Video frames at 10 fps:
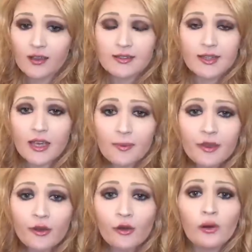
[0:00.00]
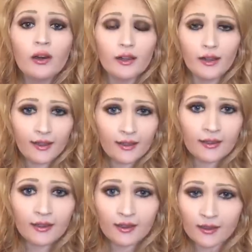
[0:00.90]
keep you
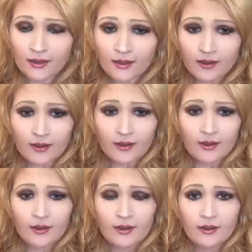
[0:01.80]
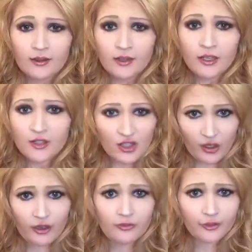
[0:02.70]
in
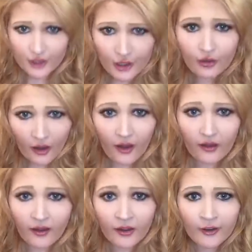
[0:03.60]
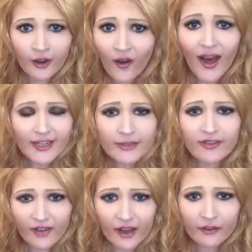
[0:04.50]
concern for too long. Go ahead to
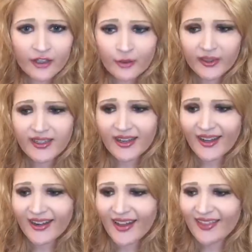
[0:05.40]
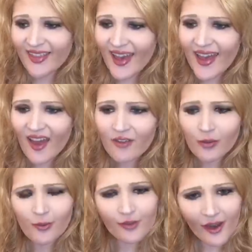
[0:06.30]
Refinery 29, and they have
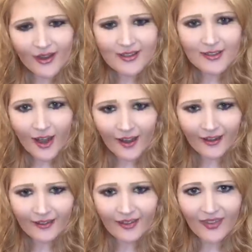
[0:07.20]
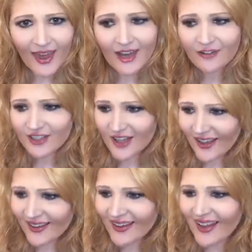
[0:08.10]
some style stocking that they have
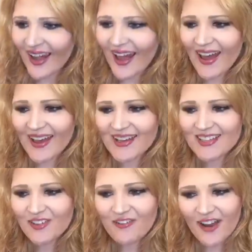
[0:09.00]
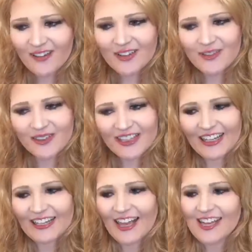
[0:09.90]
done, and Refinery
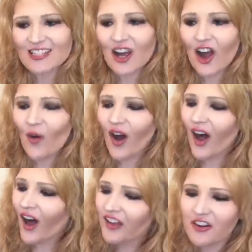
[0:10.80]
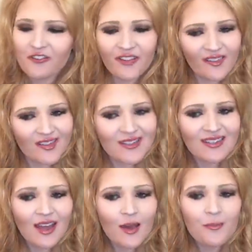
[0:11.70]
29 has all your favorite
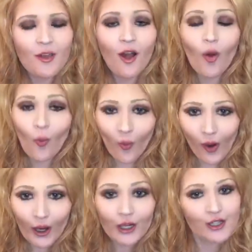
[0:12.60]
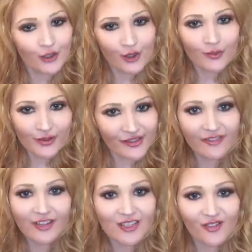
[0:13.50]
celebs War to the Music
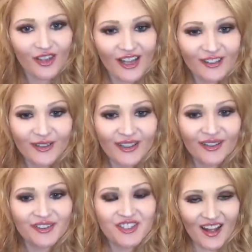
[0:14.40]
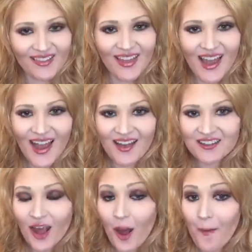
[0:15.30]
Festival, and you can go check that out.
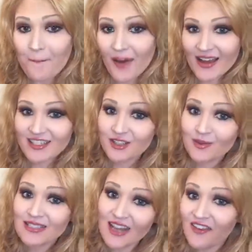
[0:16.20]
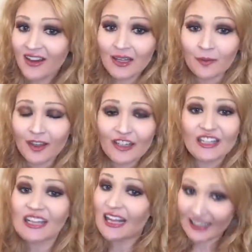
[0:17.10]
But you will definitely be
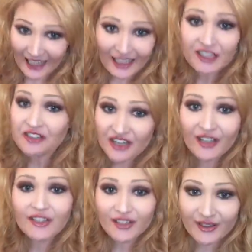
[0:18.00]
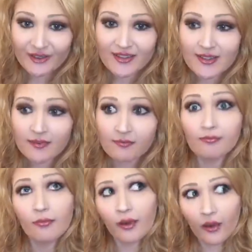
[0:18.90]
hearing a lot of Coachella news
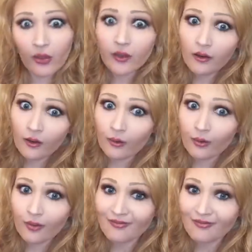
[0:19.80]
in the news.